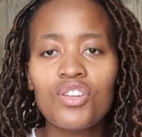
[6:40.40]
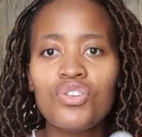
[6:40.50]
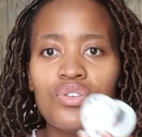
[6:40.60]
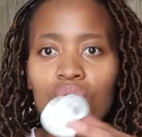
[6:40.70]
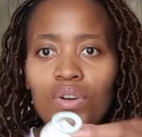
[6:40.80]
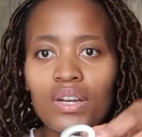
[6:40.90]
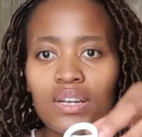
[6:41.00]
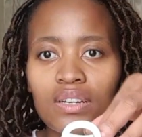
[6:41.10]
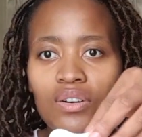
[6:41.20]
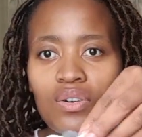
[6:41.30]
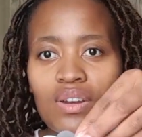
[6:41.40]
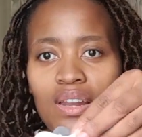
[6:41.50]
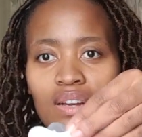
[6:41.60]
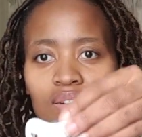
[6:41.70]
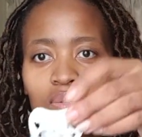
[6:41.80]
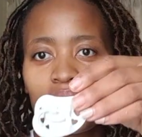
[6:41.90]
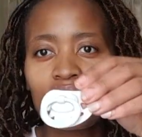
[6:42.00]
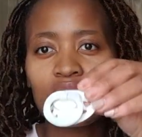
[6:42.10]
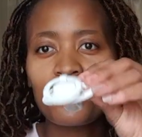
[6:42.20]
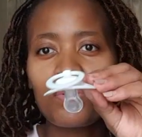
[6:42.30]
Nuke or Nuck or
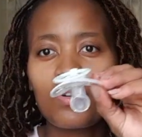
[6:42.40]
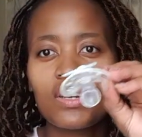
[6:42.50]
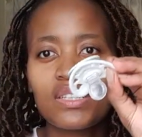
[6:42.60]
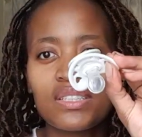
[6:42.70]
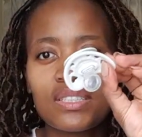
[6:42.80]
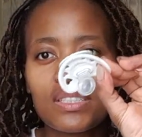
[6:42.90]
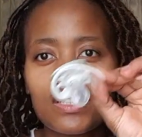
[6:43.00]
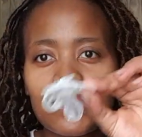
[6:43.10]
whatever you call it.